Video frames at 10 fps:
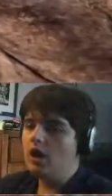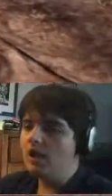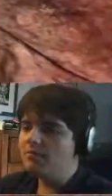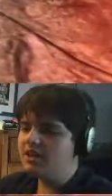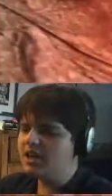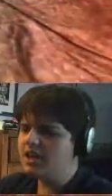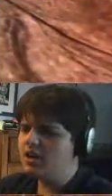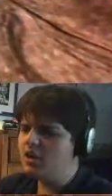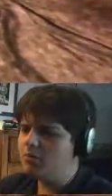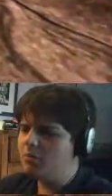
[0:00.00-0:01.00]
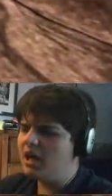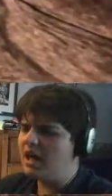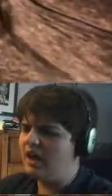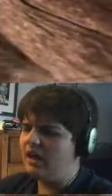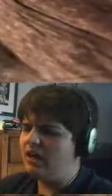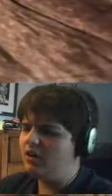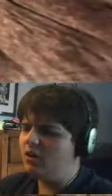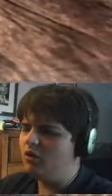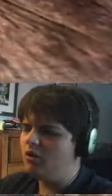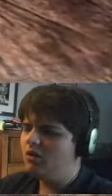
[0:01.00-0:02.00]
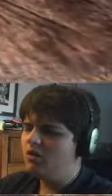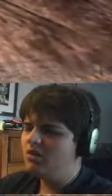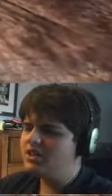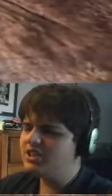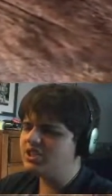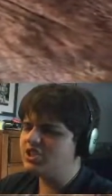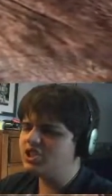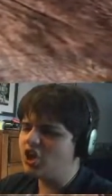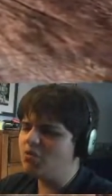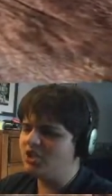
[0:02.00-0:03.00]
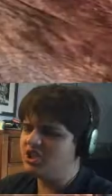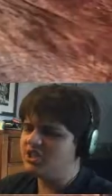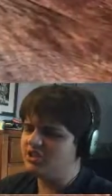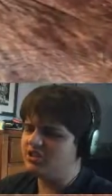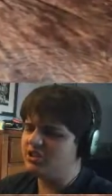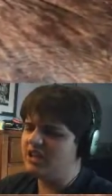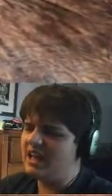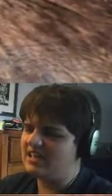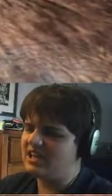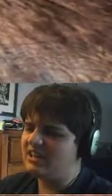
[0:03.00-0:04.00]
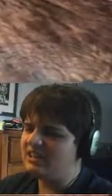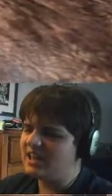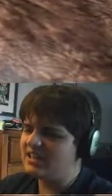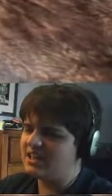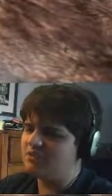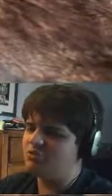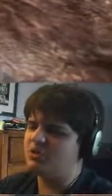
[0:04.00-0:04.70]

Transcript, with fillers: I'm kicking her butt. I don't know. This is so much easier than the last guy. The last guy was